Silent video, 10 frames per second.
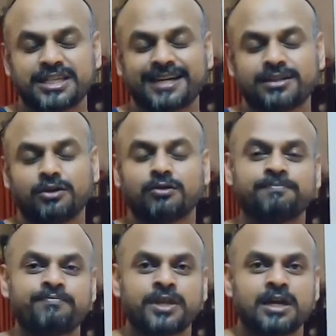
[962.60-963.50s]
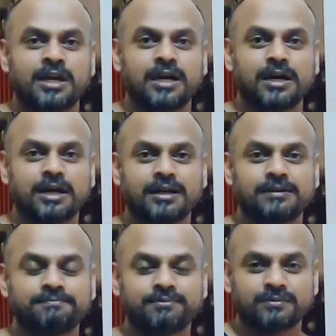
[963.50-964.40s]
that though.
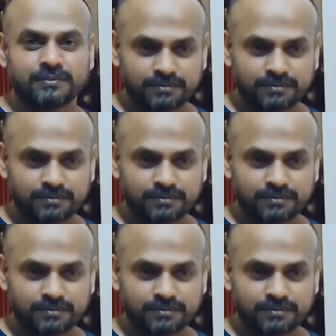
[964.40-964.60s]
Um,